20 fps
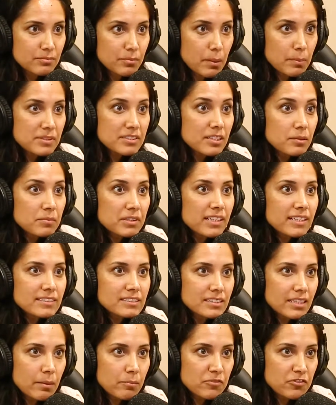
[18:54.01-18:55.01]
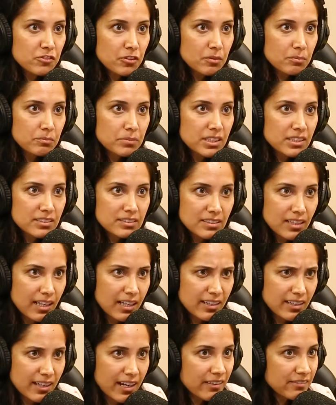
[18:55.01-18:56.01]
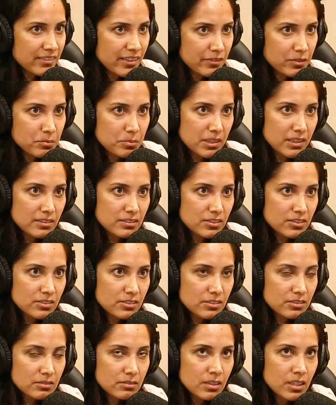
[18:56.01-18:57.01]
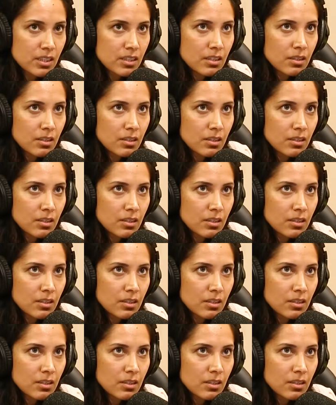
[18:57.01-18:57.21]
maybe some of that stems from because I've never been to,